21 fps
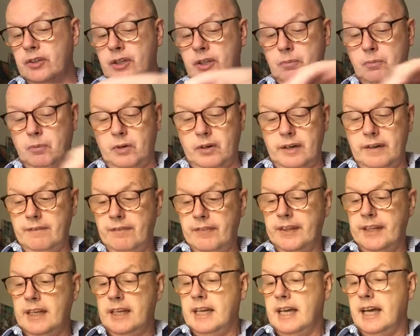don't worry.
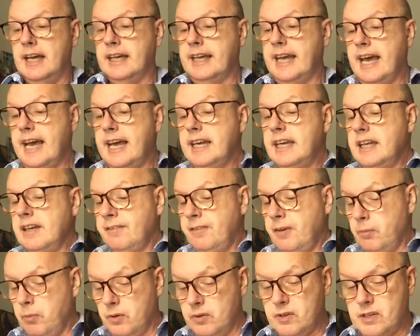Again, if I
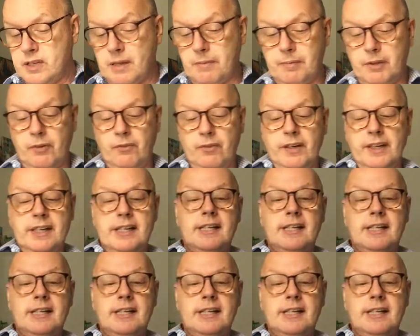want something really